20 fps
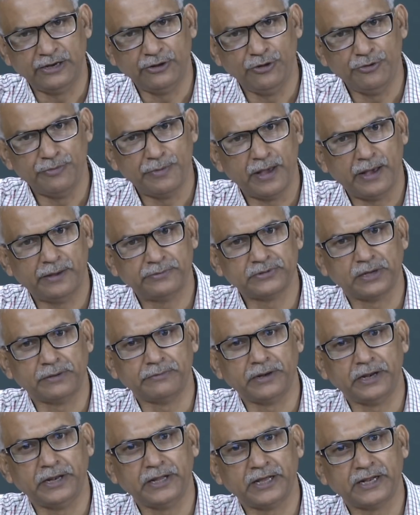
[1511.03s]
we may have some
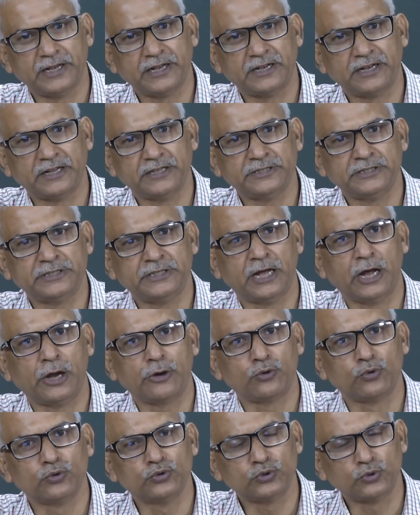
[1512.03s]
dedicated register
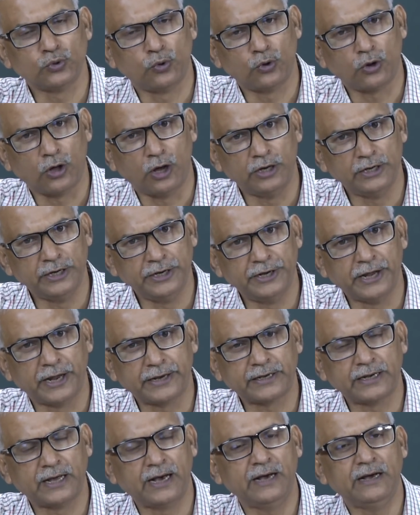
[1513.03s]
to store only
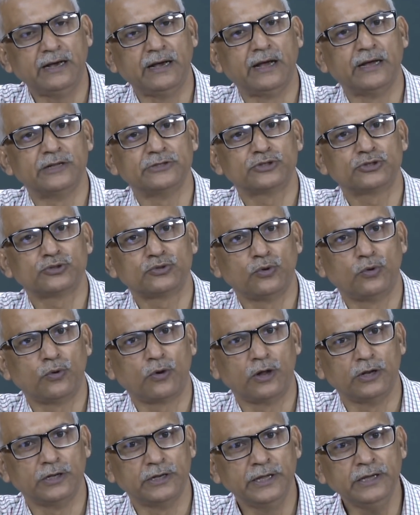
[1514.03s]
data and store
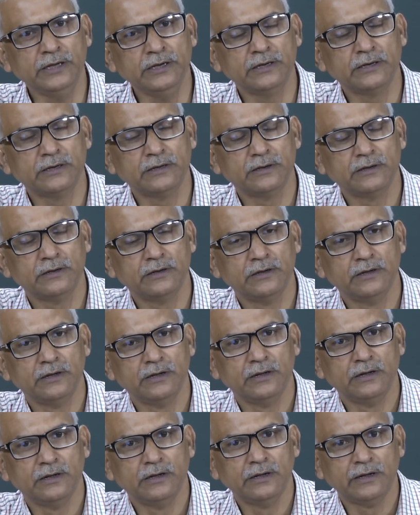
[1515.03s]
only
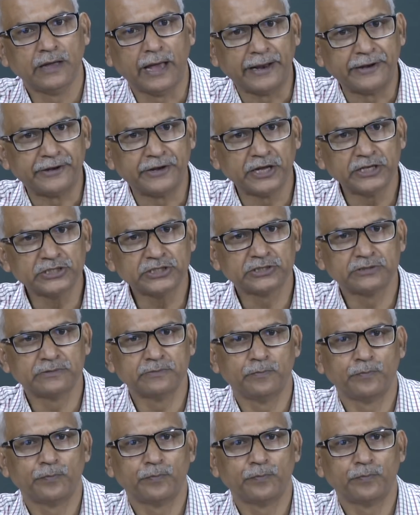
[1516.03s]
address.